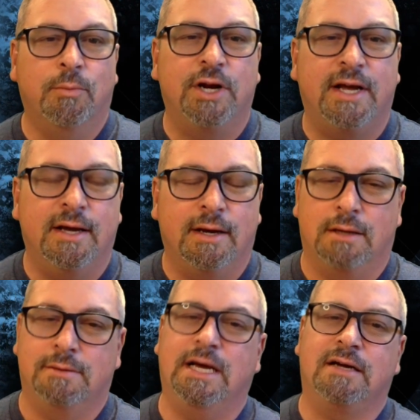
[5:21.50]

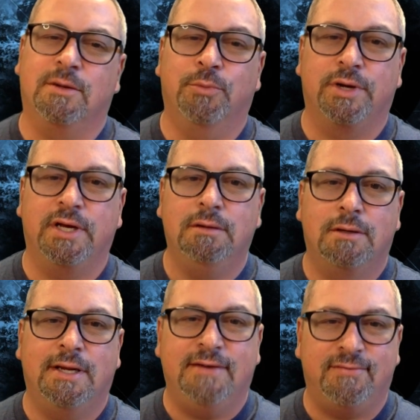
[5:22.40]

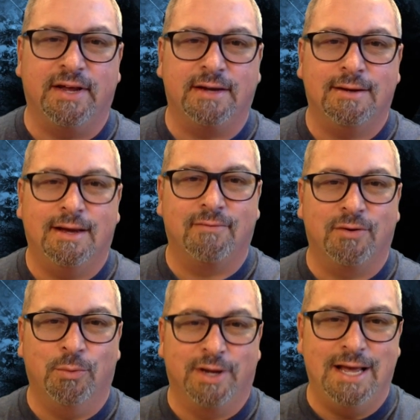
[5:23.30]
Good evening,
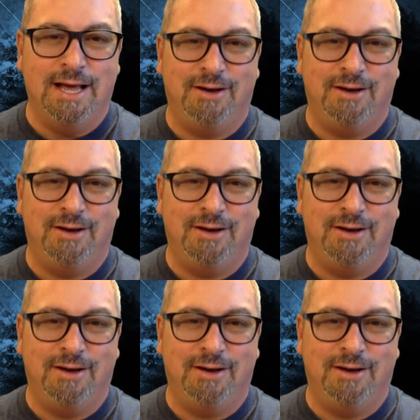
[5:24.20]
everyone.